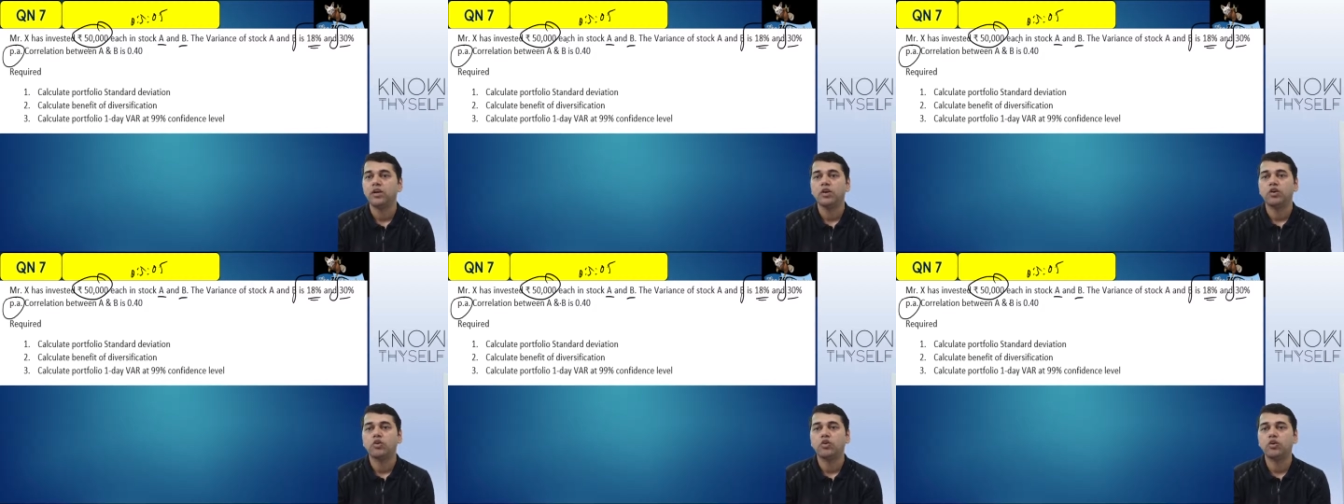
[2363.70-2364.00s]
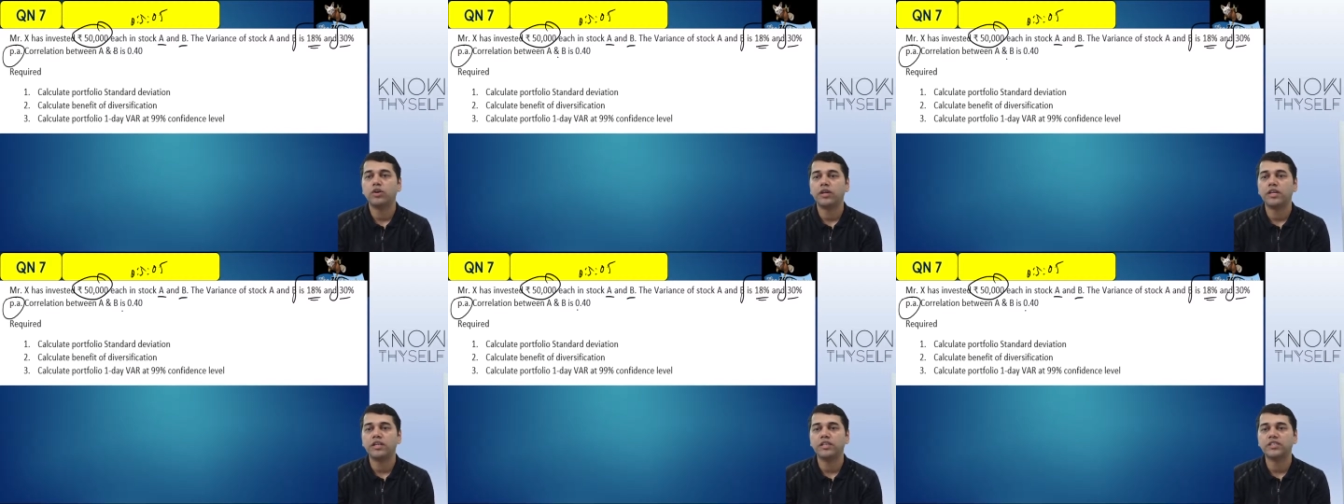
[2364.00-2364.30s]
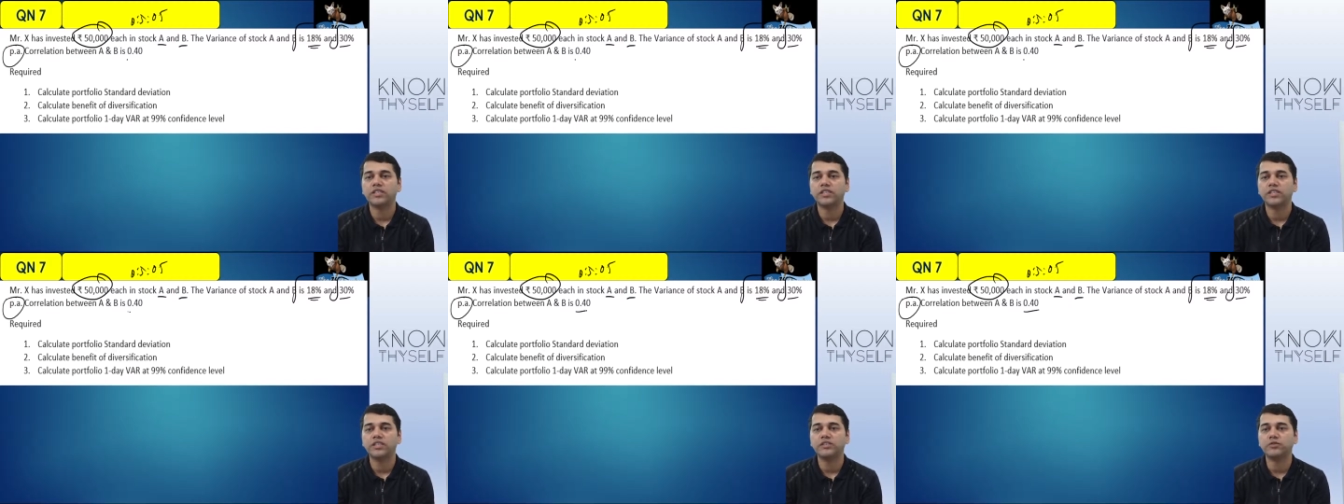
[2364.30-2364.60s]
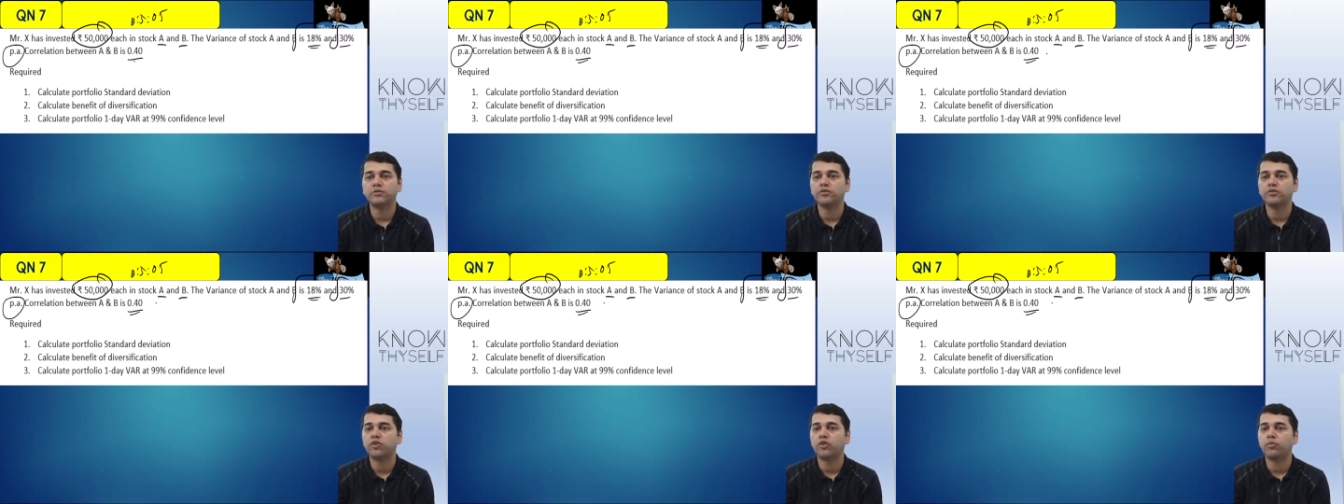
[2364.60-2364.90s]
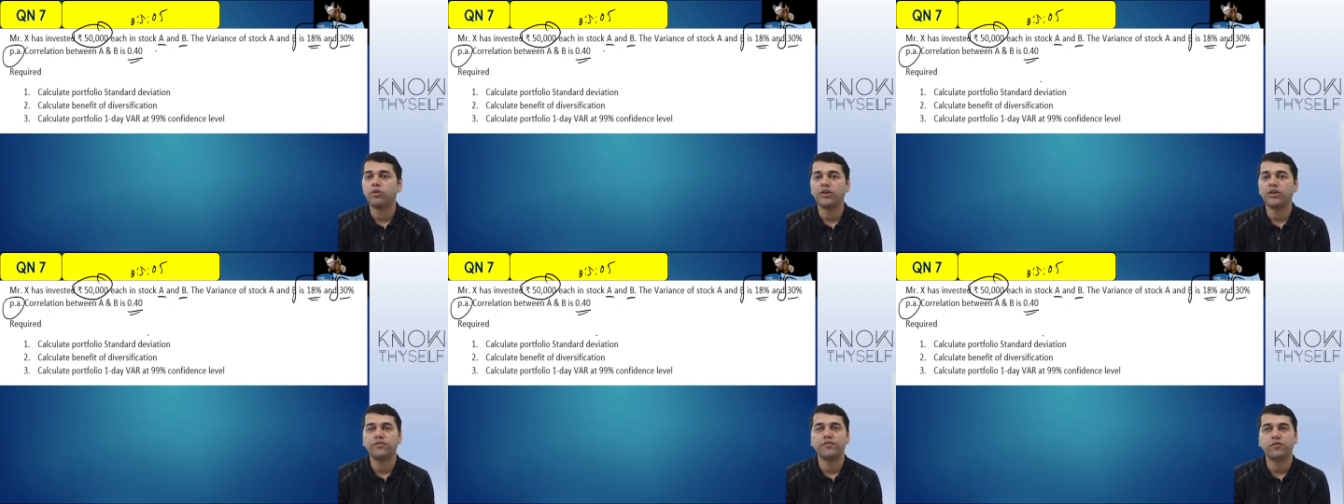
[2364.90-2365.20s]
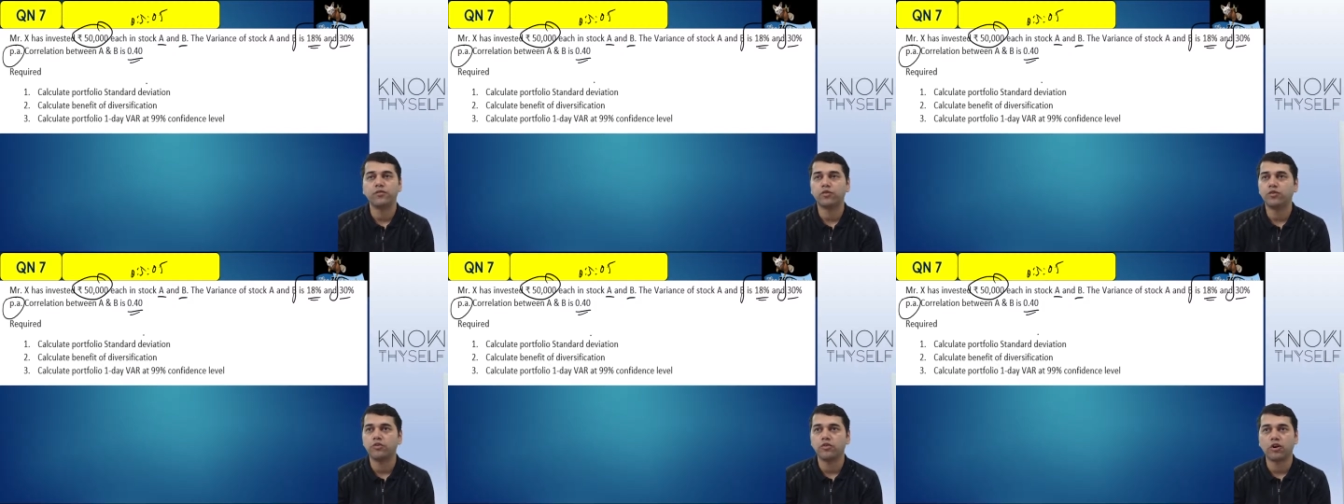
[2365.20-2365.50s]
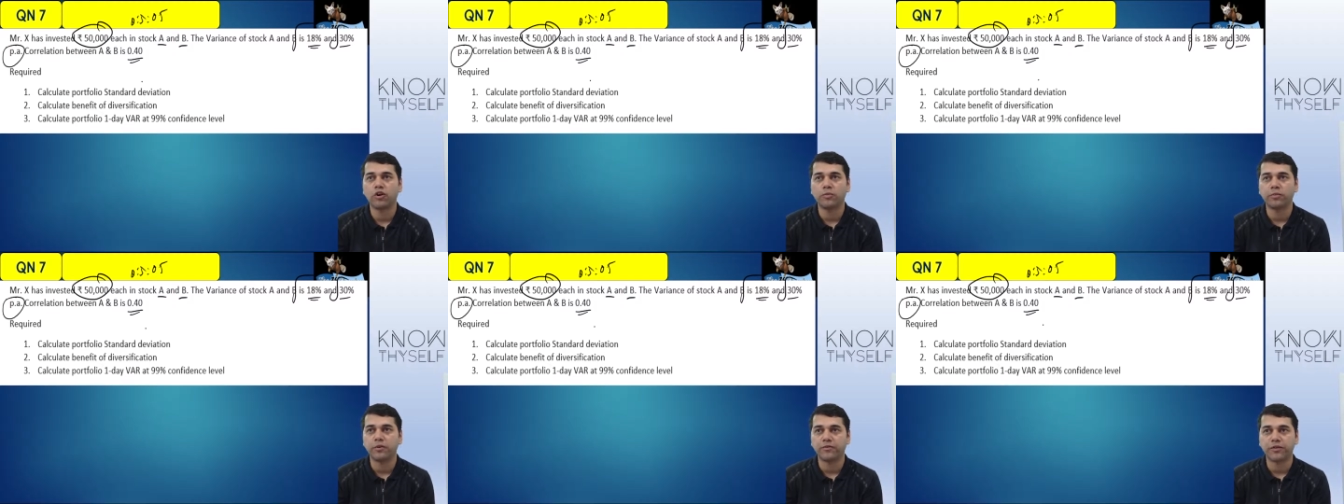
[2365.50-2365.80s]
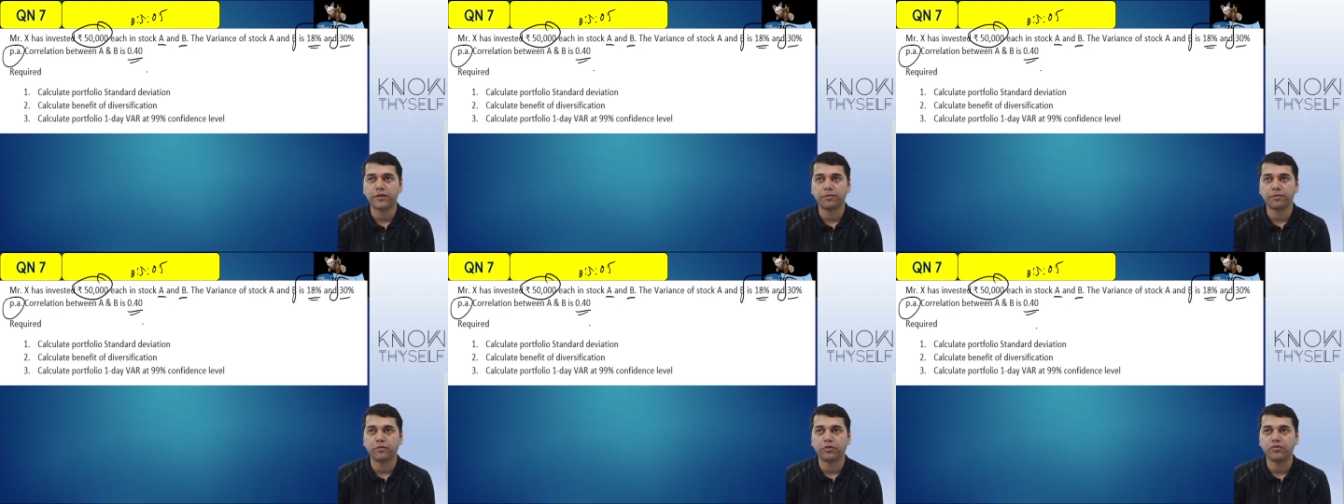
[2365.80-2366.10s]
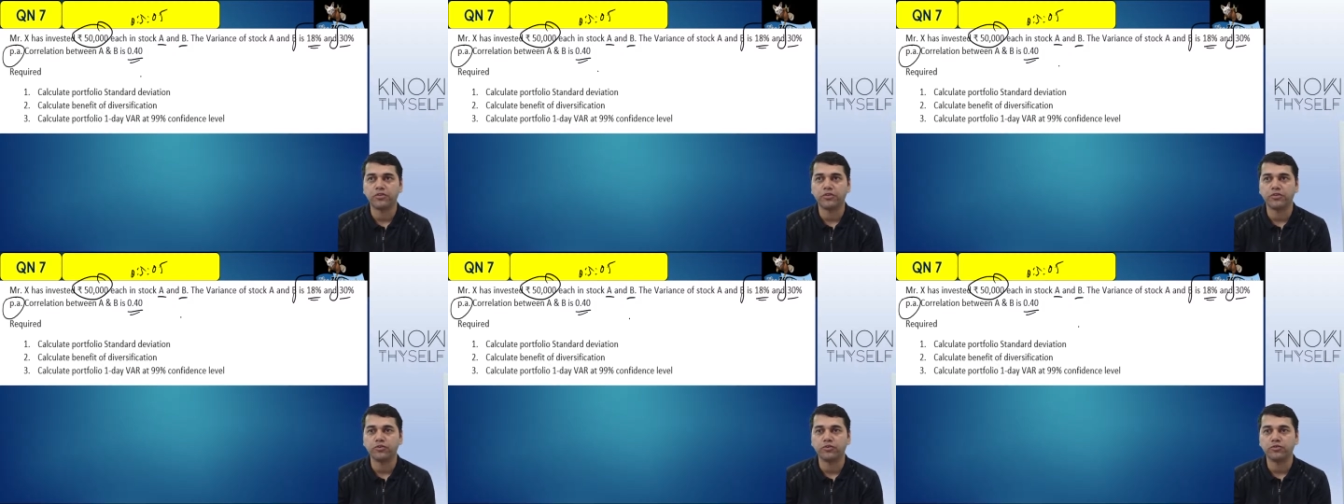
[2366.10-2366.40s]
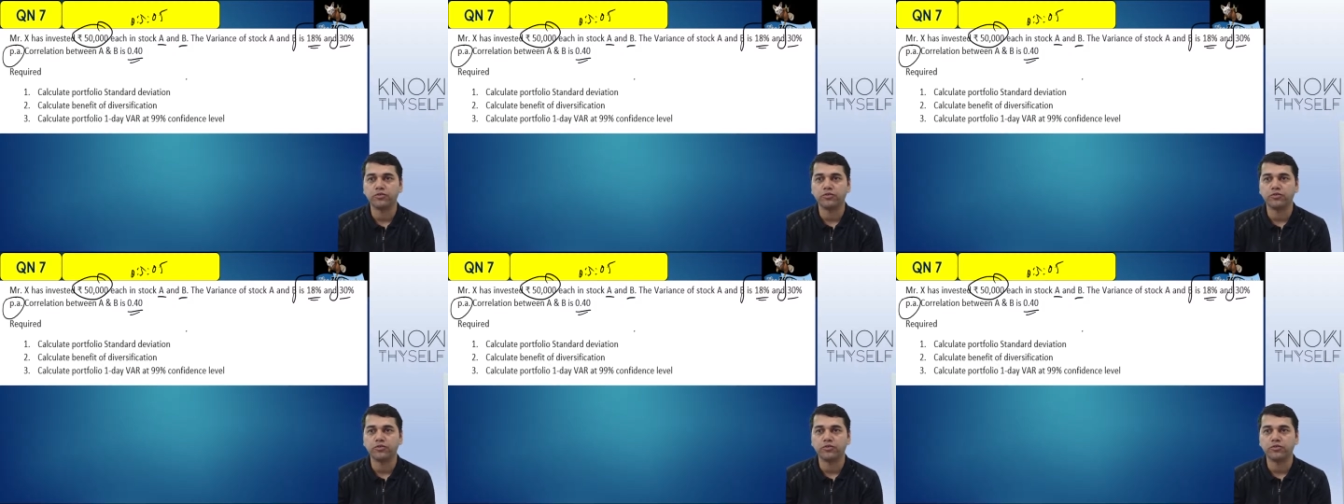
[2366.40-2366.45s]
Correlation is 0 0.4, not perfect positive.